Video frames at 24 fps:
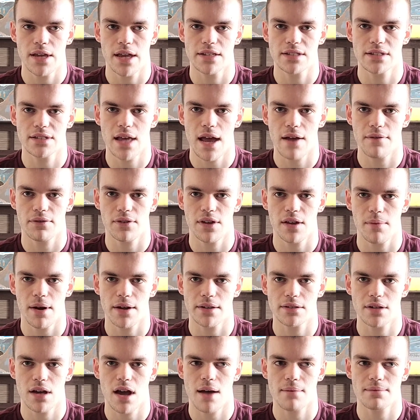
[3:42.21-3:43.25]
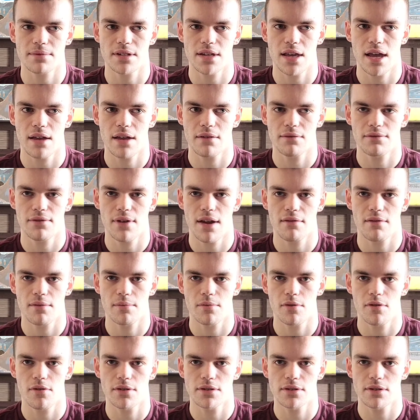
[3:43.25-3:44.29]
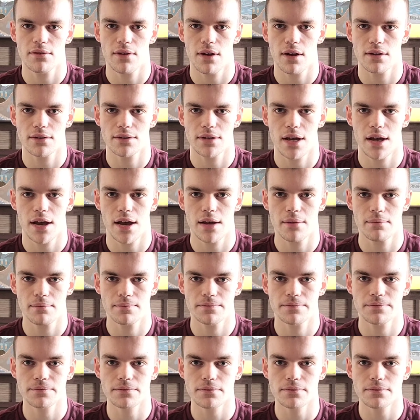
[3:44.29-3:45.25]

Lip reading: It's definitely in my top 10 favorite movies of all time.